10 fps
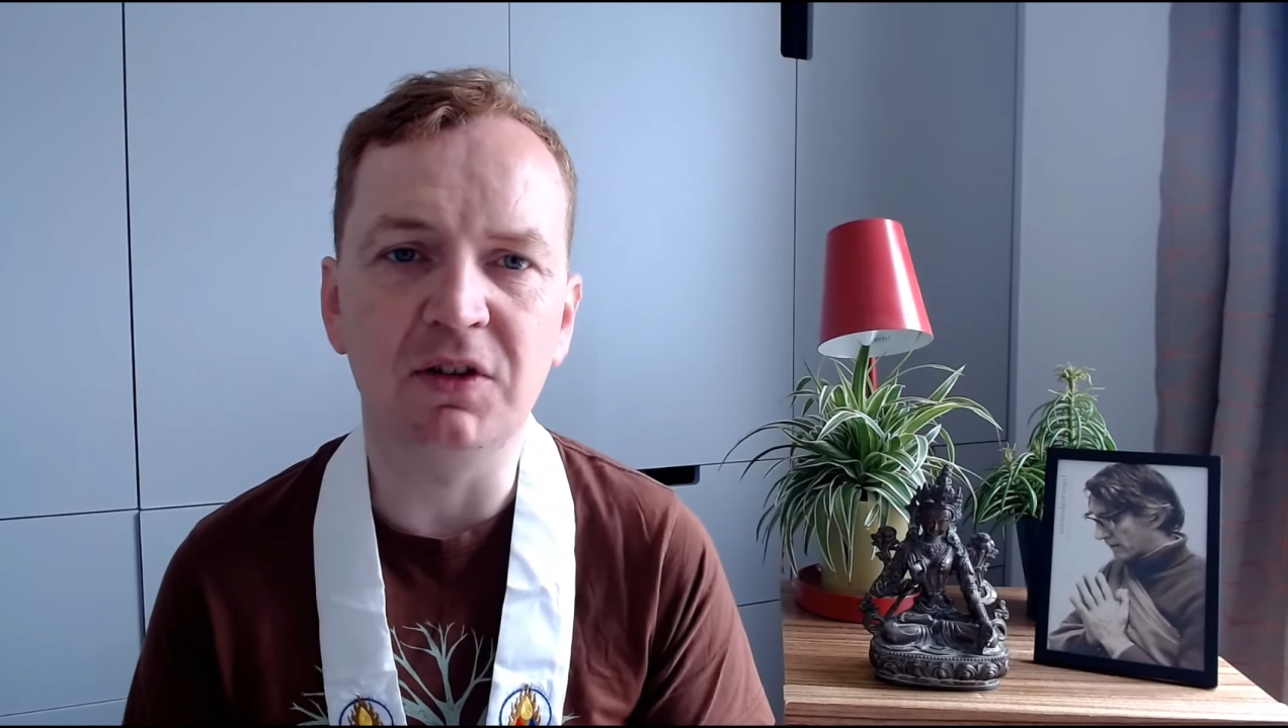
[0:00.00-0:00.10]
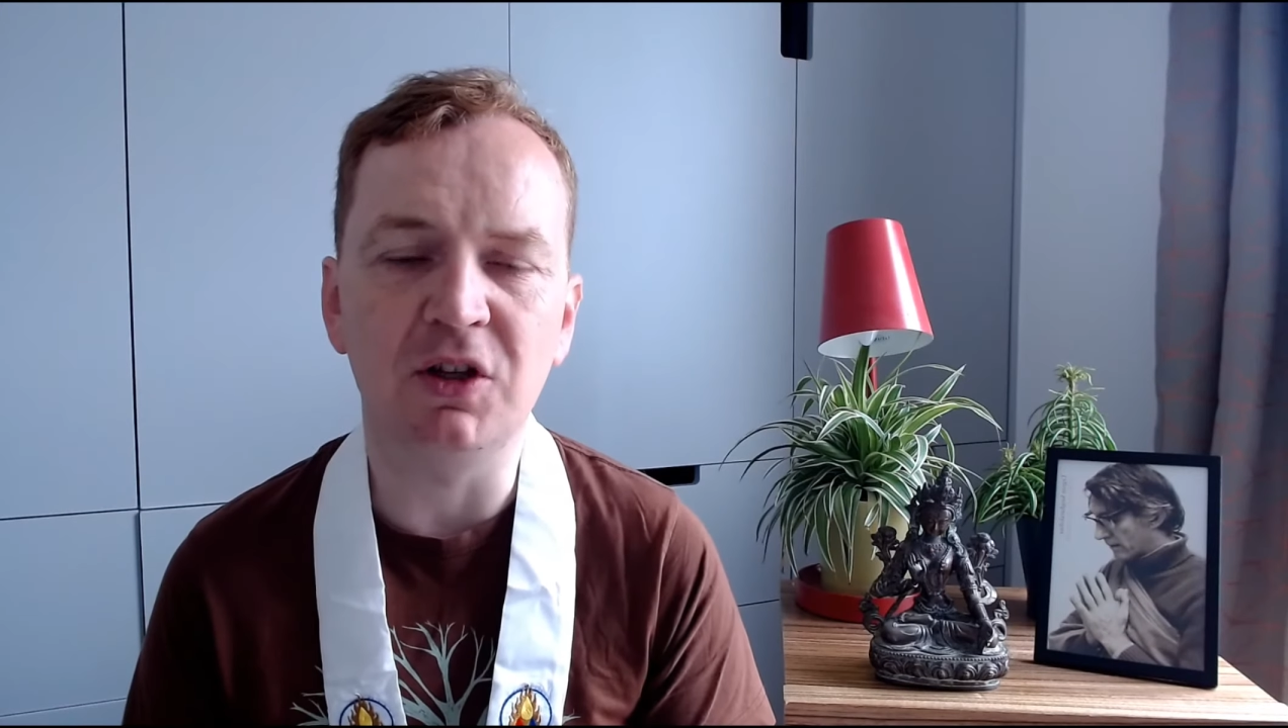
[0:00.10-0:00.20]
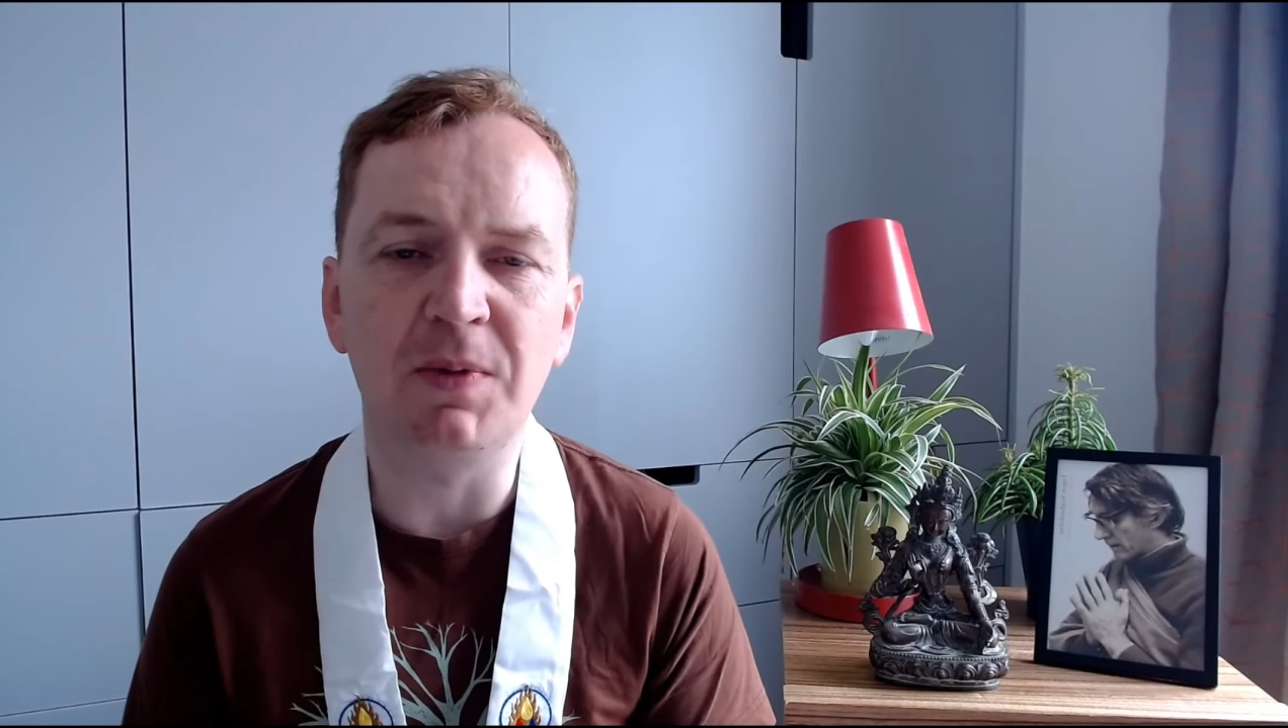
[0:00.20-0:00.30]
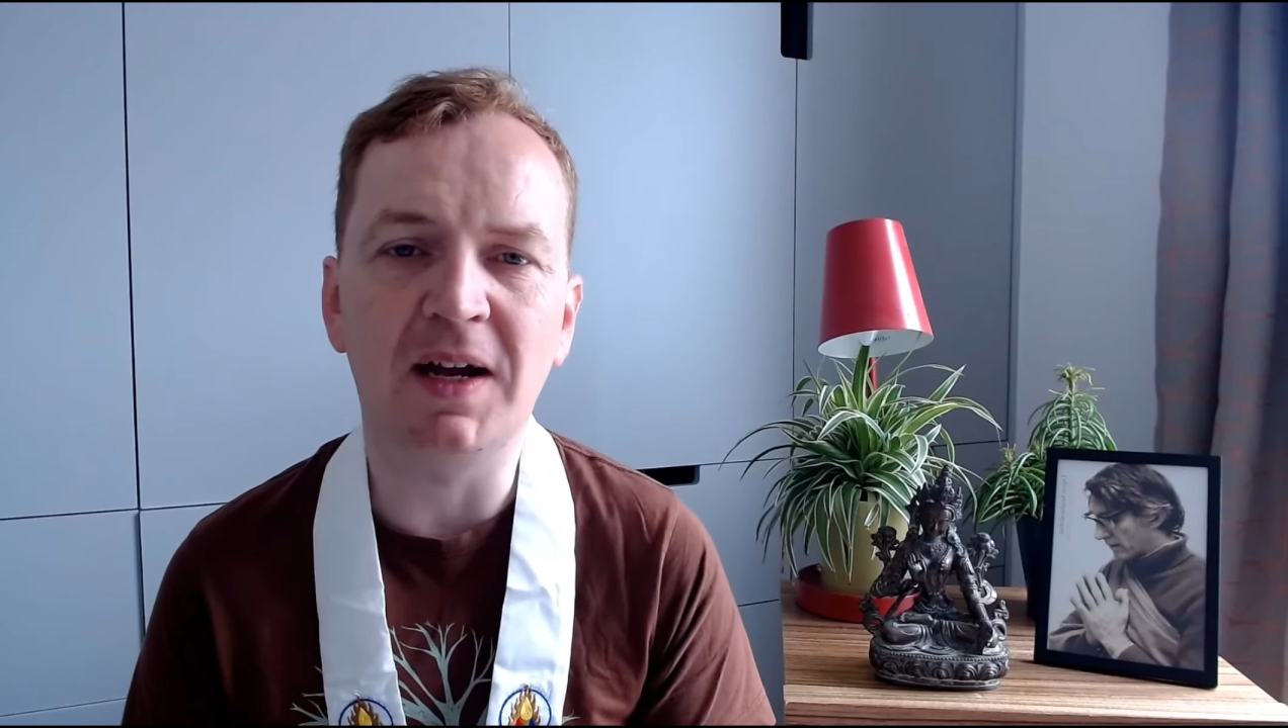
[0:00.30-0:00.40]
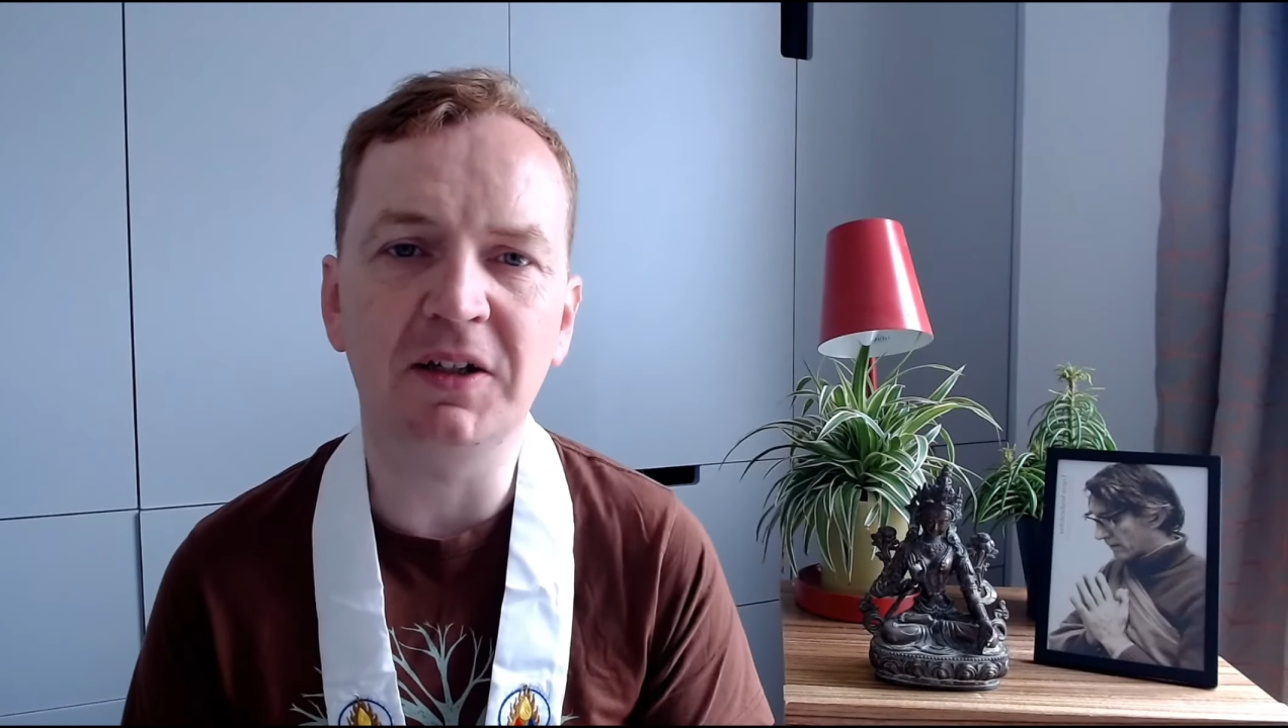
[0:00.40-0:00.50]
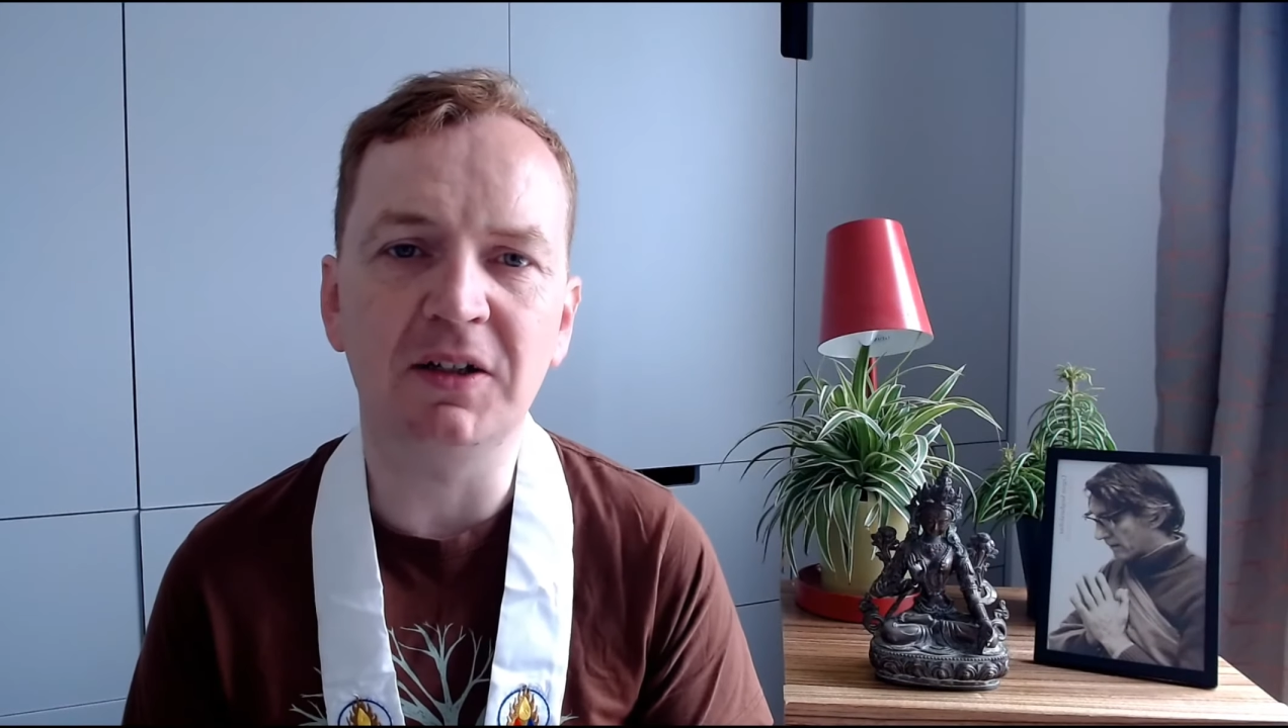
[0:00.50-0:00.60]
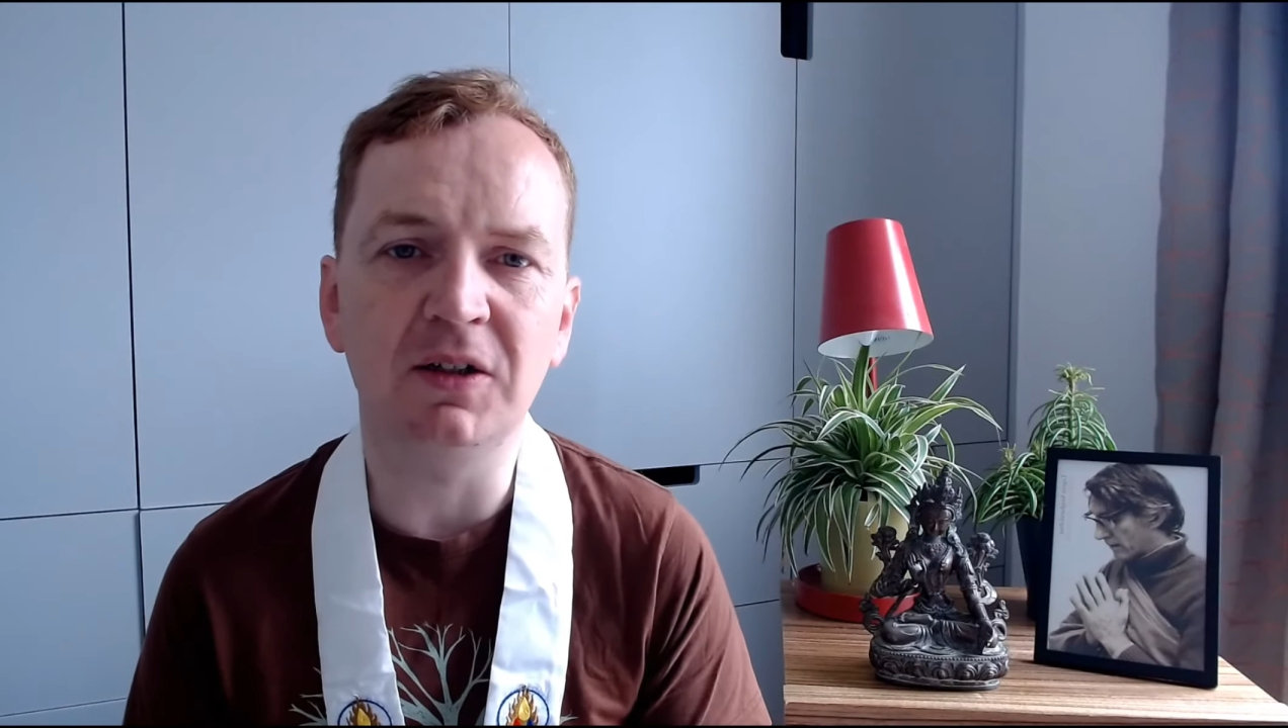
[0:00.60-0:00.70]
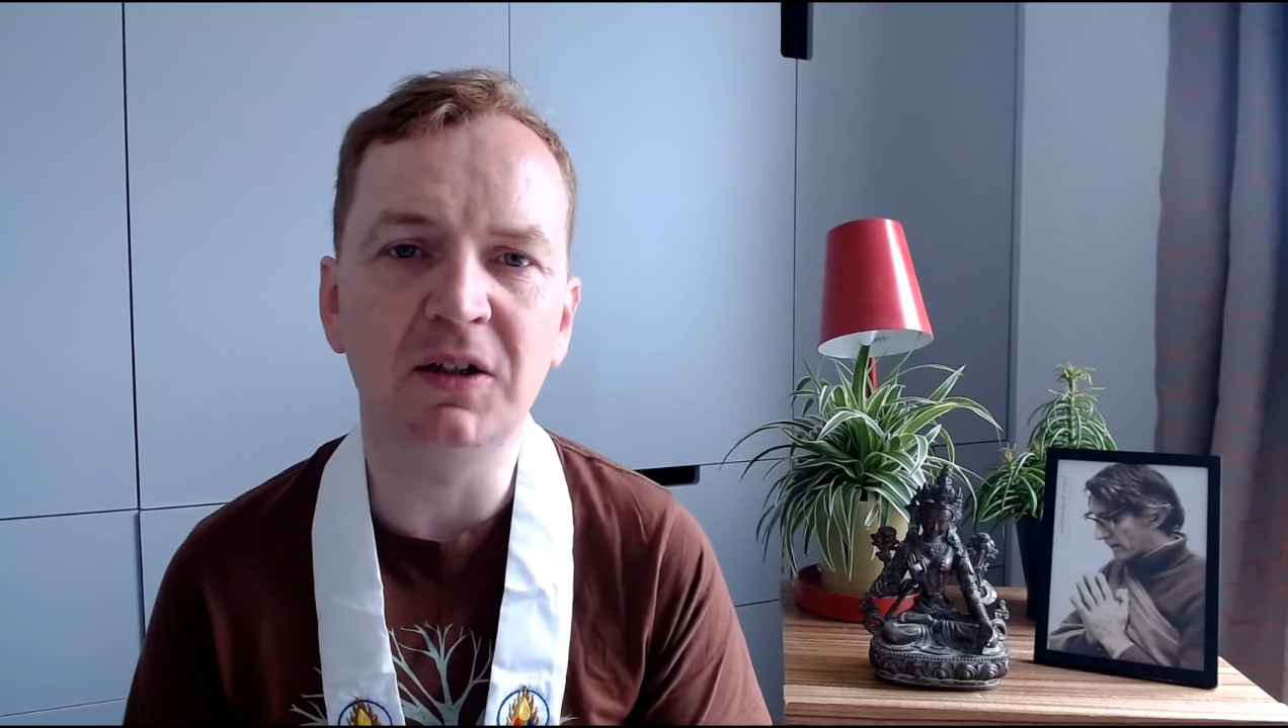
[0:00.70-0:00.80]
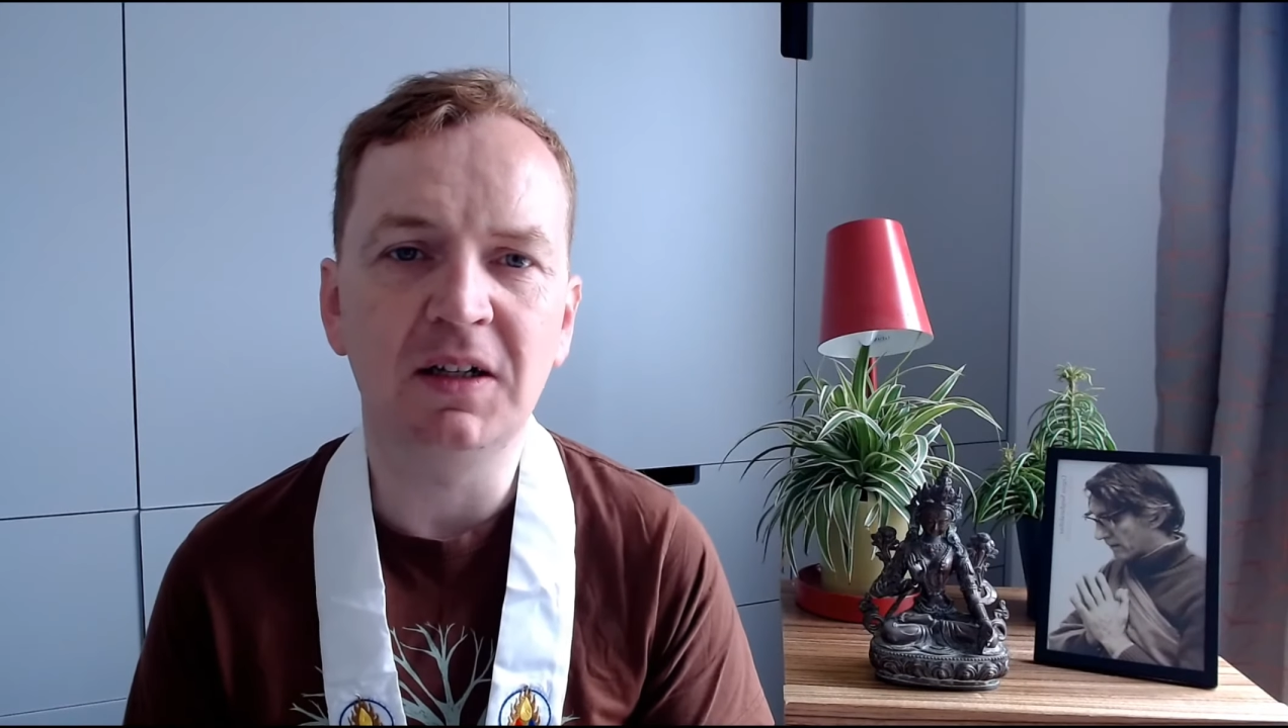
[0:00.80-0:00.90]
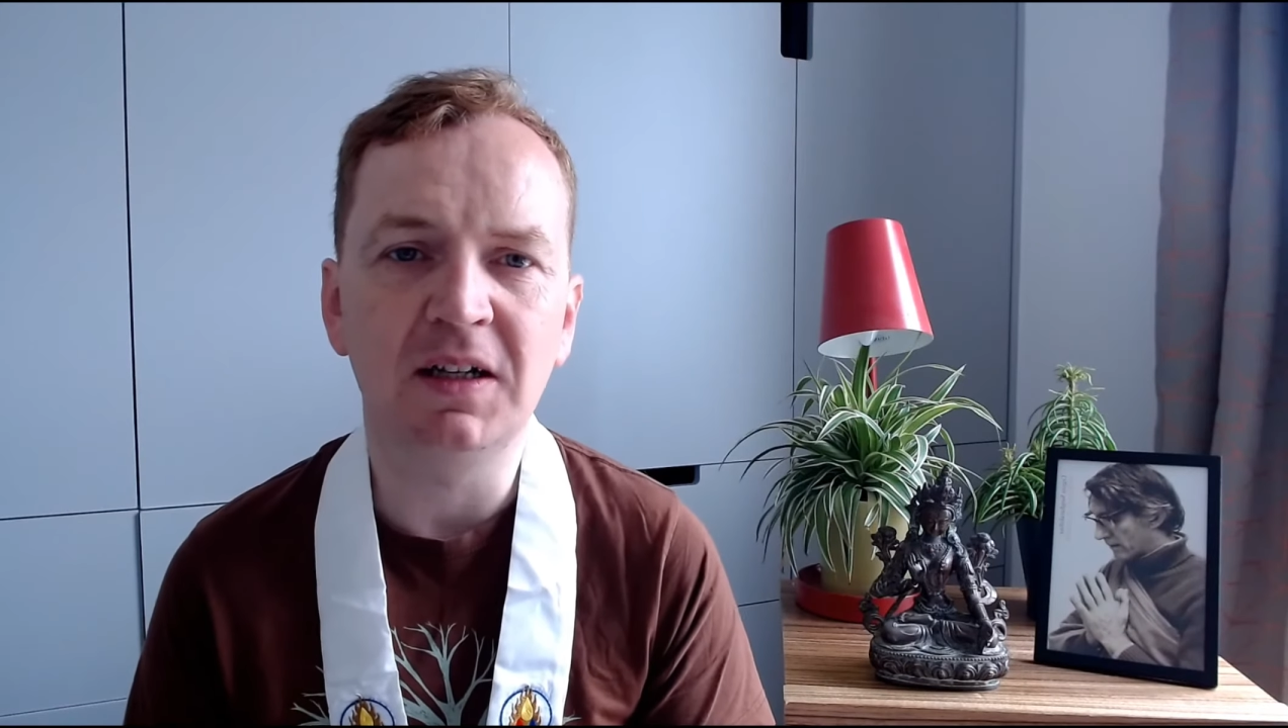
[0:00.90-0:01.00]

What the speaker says: no matter